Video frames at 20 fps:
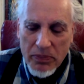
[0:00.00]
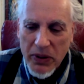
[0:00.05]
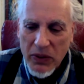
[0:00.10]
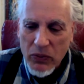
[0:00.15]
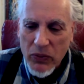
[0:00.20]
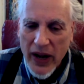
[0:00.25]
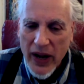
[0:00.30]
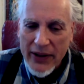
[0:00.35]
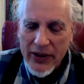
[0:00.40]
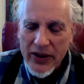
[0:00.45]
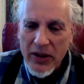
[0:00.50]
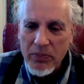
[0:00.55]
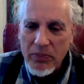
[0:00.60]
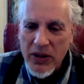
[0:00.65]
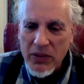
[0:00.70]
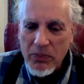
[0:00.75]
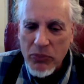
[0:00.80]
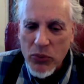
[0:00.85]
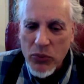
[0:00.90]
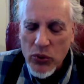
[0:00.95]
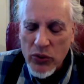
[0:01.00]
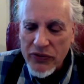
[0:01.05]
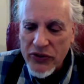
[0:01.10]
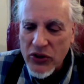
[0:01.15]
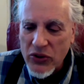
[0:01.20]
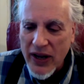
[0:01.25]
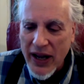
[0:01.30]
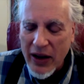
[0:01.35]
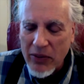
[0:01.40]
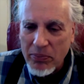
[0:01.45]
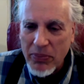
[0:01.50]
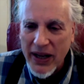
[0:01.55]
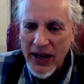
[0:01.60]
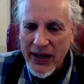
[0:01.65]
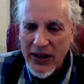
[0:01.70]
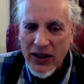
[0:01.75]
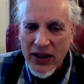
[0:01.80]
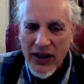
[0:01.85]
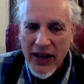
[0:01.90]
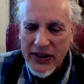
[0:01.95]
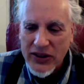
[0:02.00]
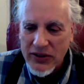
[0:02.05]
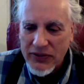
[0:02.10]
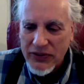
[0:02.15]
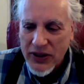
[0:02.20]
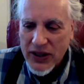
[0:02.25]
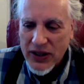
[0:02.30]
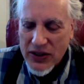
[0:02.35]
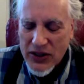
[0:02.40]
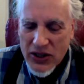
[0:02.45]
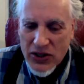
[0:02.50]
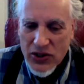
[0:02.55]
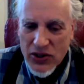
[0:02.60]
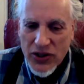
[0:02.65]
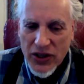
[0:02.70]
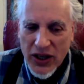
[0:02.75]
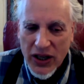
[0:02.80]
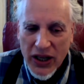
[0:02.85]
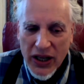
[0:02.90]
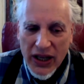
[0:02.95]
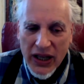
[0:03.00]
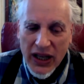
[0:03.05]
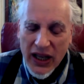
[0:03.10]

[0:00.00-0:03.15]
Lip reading: rather than be moved around by collective conditioning.